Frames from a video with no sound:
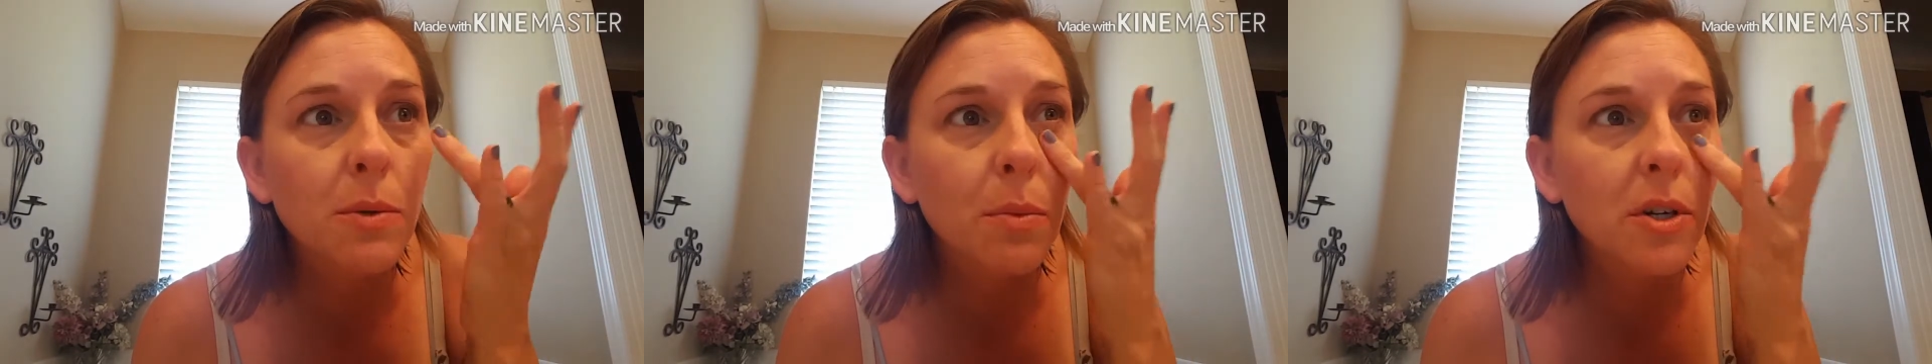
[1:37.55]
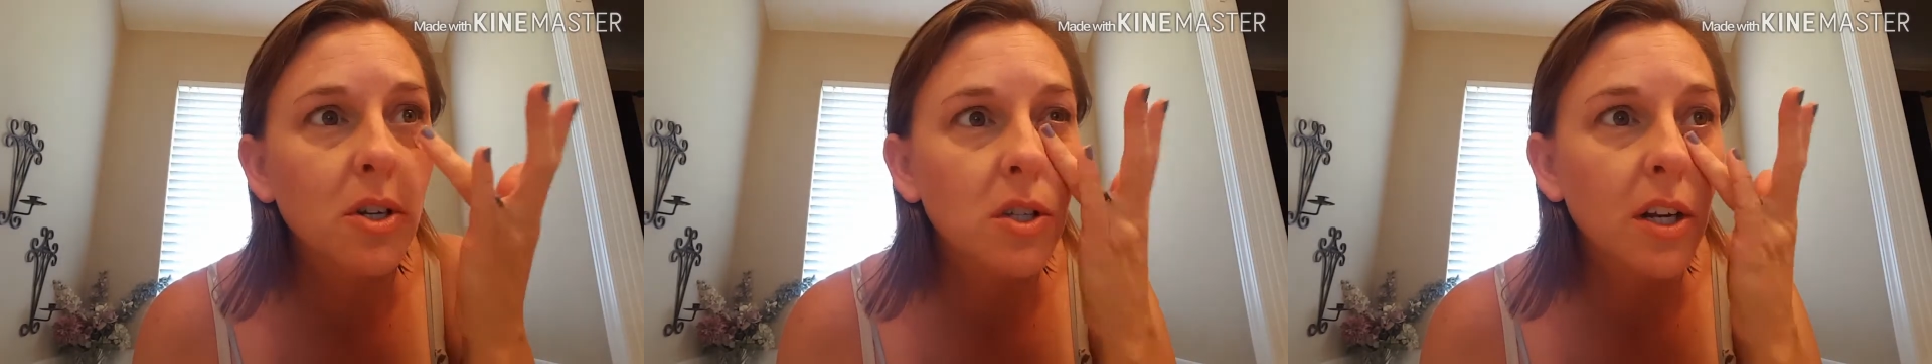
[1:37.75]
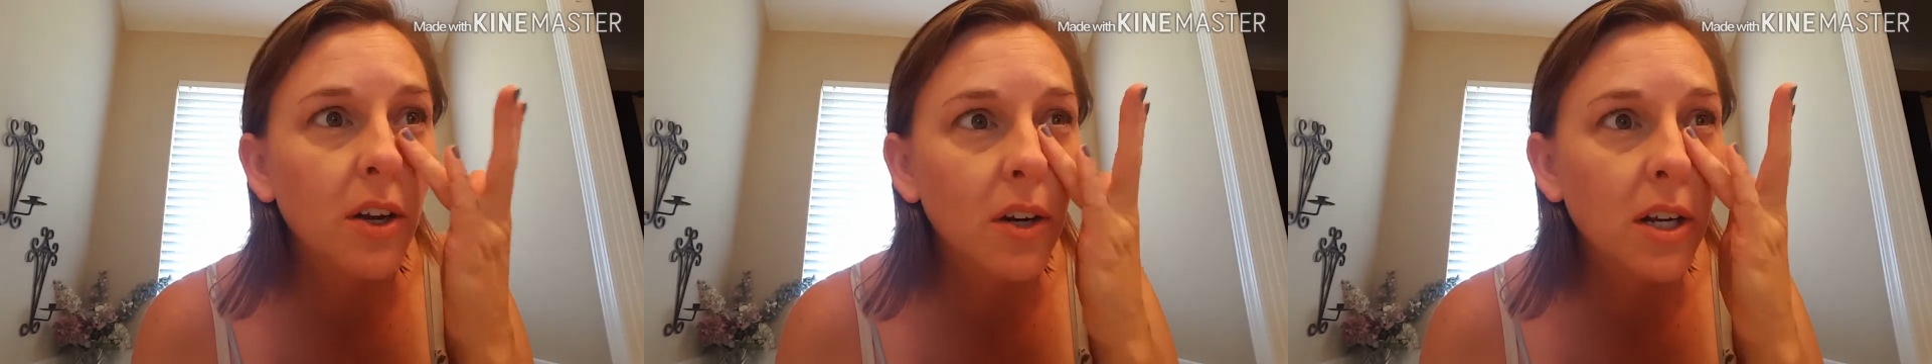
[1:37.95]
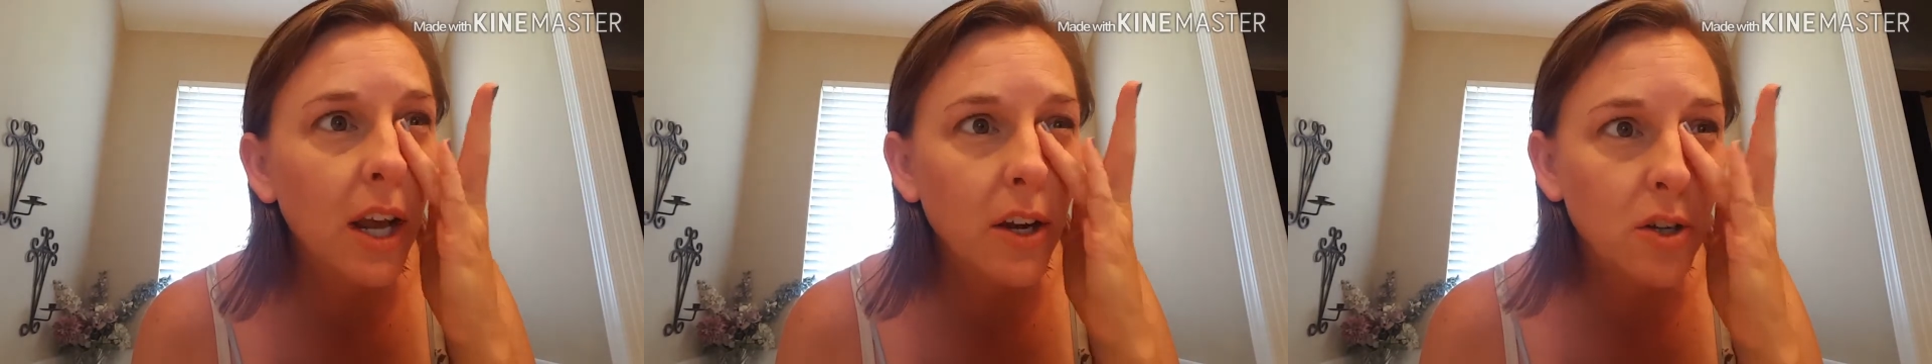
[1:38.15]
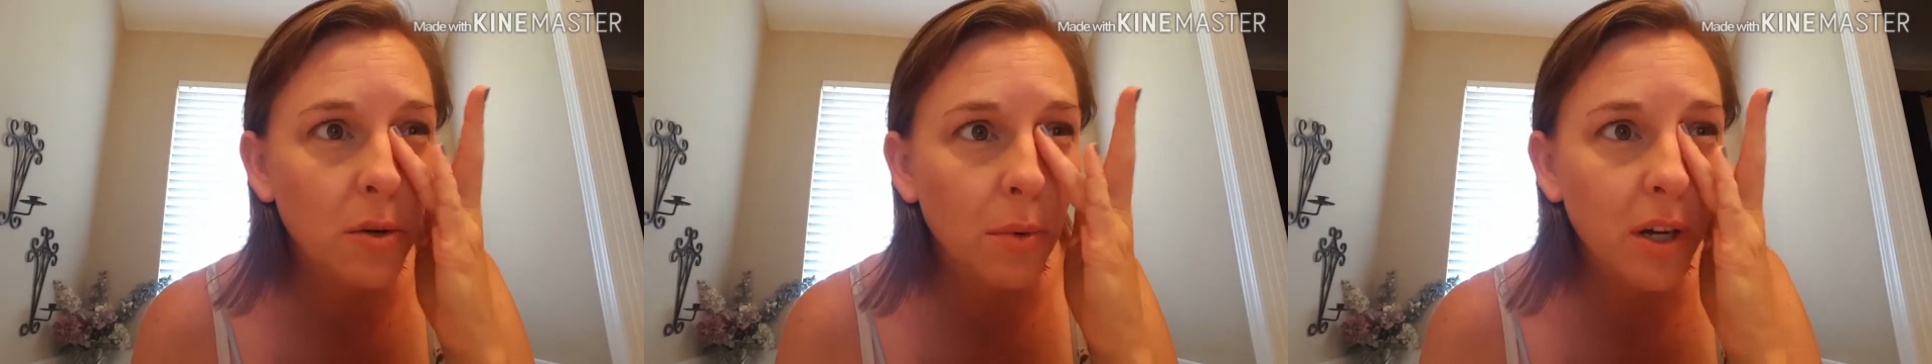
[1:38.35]
but just
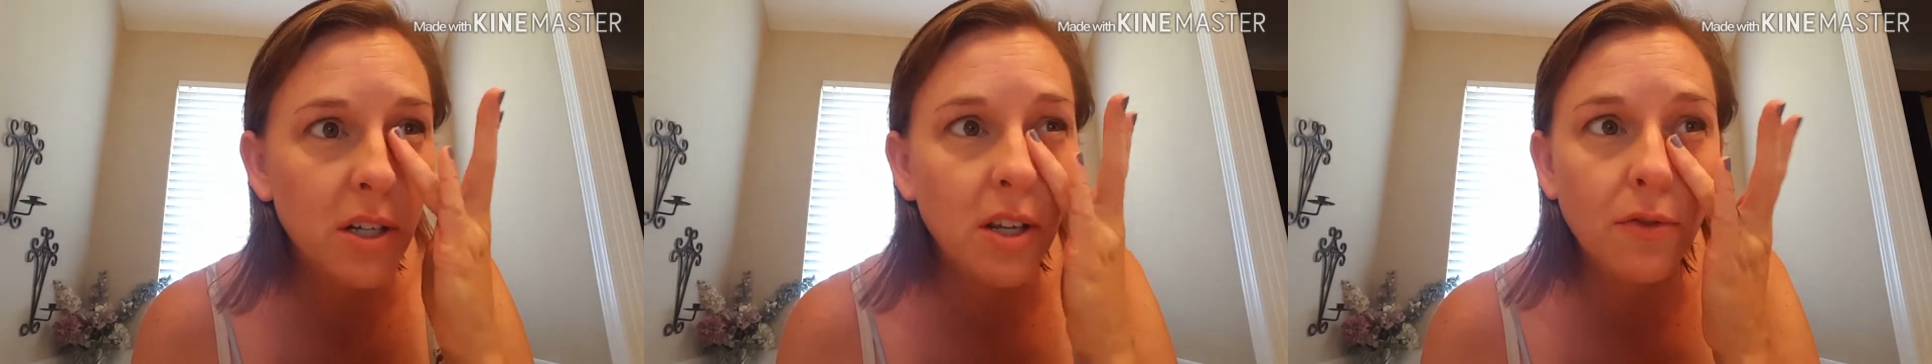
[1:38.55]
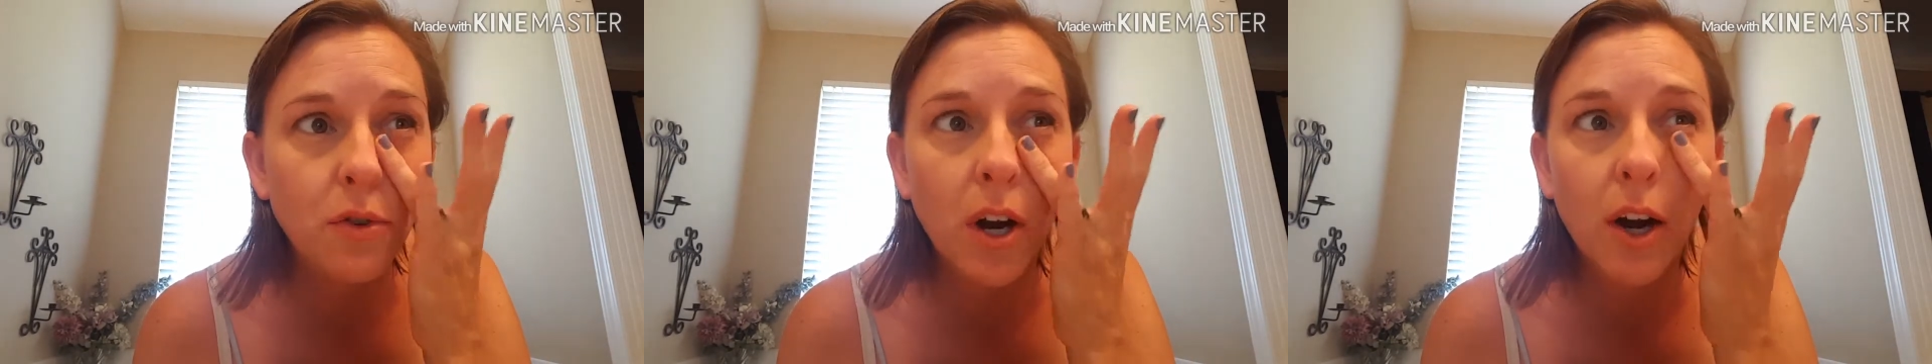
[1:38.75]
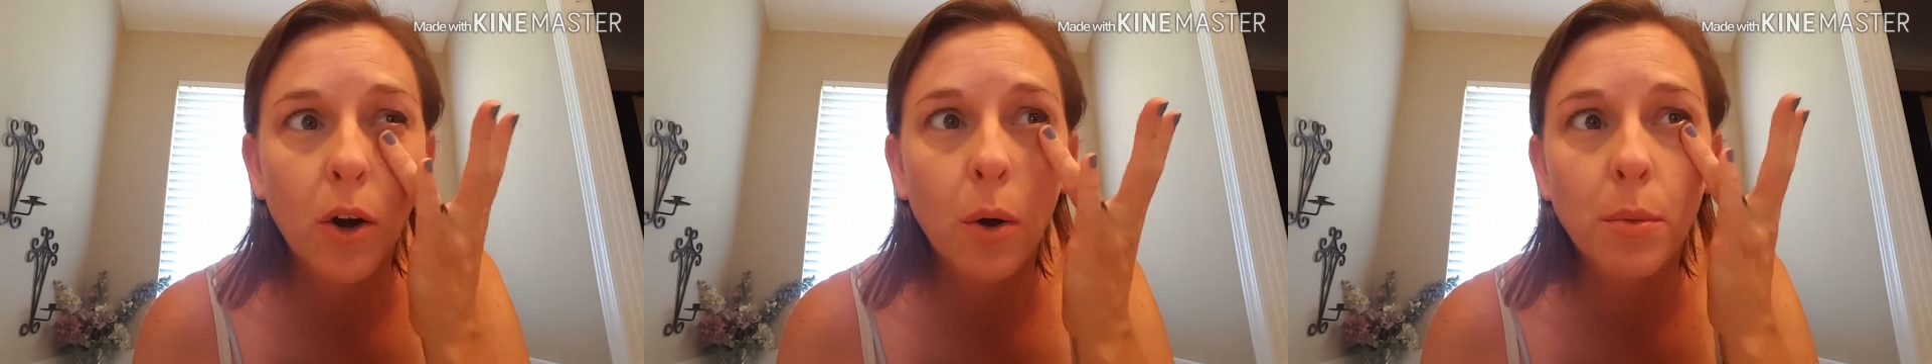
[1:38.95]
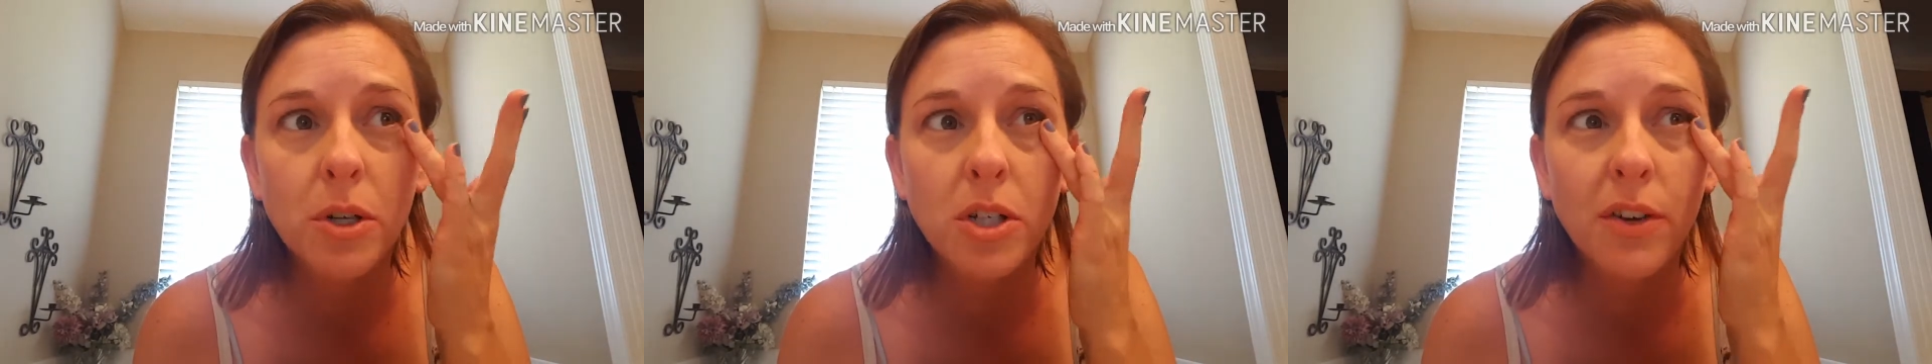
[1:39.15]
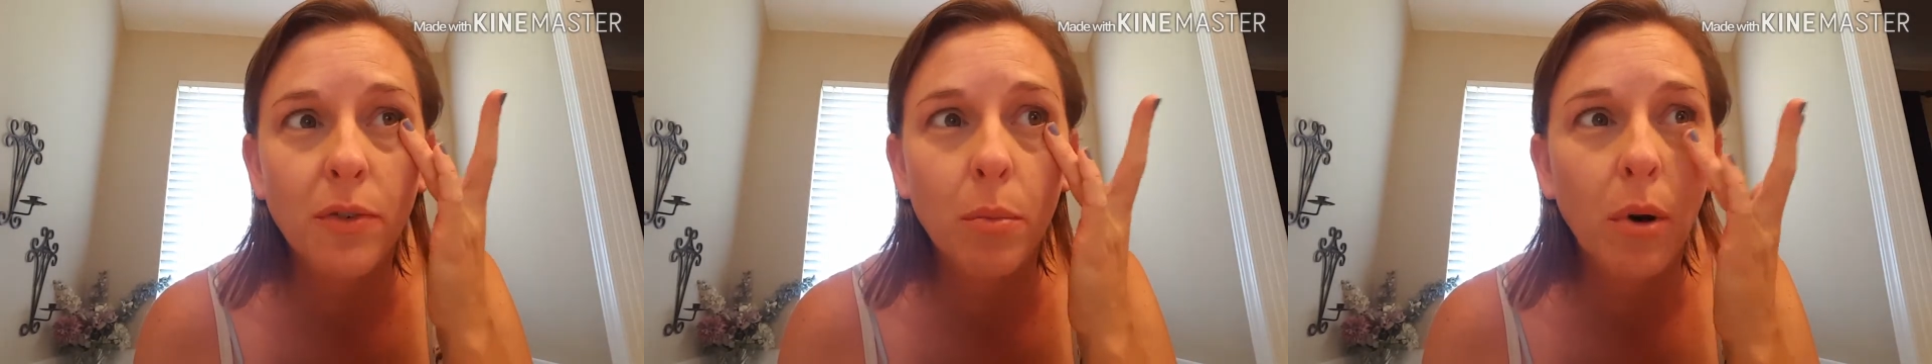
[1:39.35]
irritation because I've tried a whole bunch
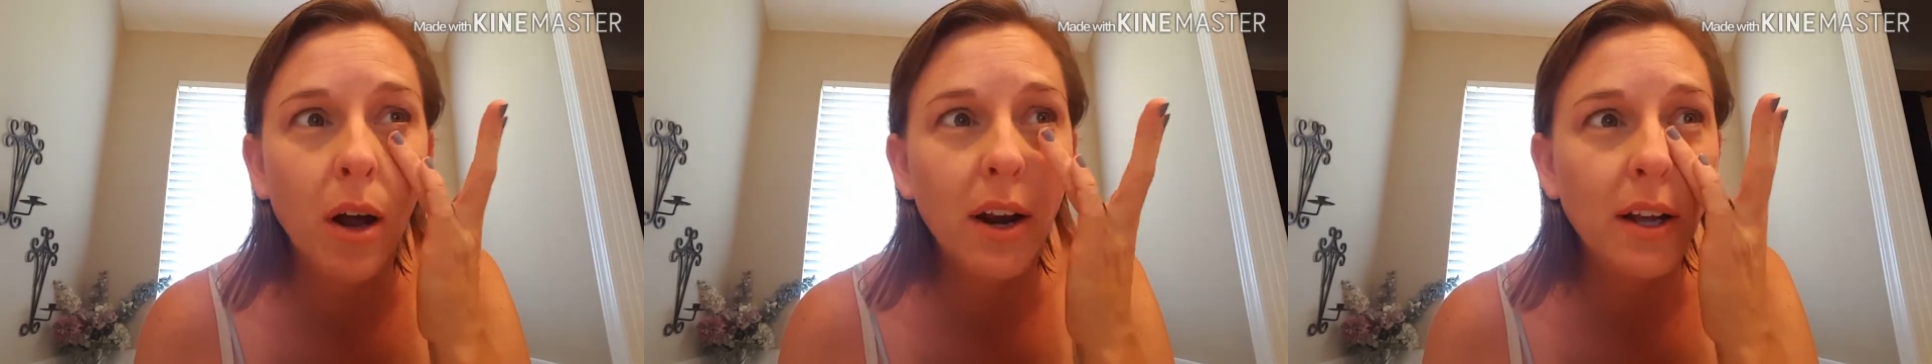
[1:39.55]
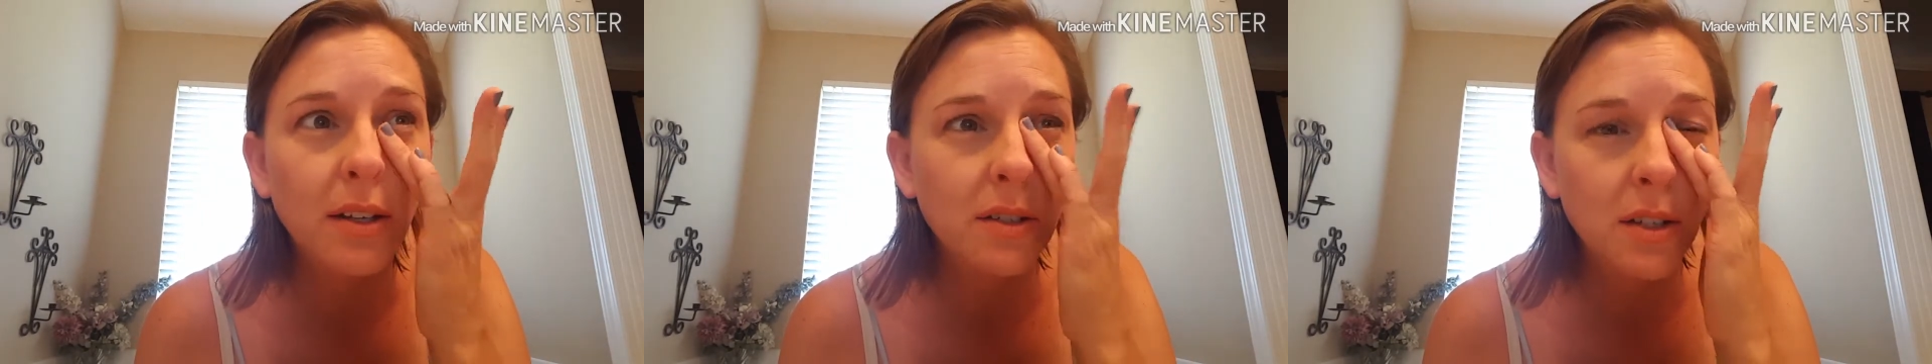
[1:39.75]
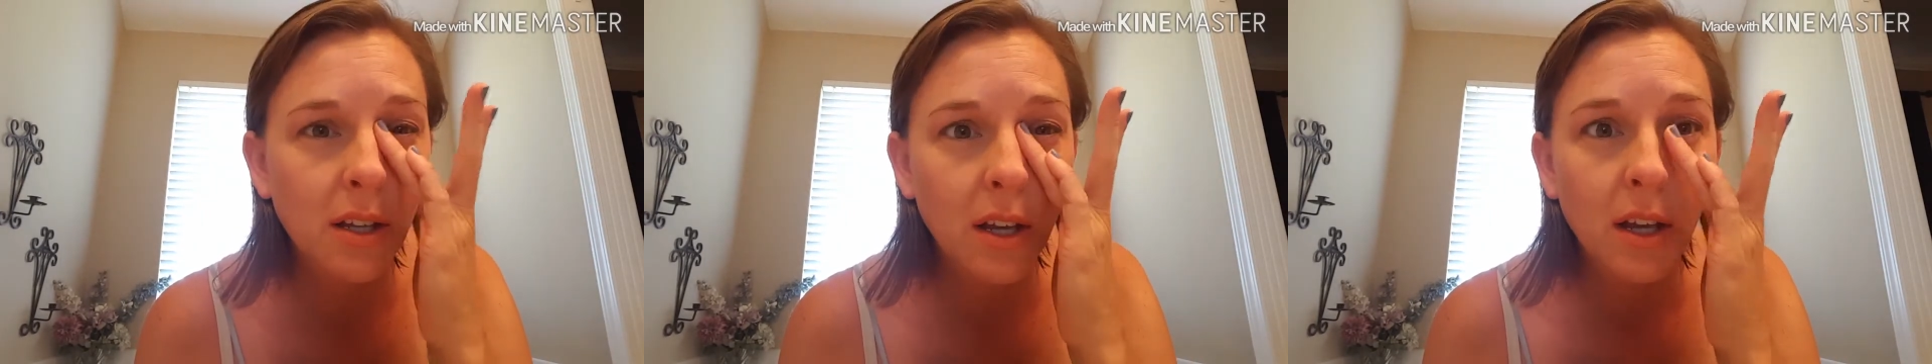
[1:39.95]
of different products.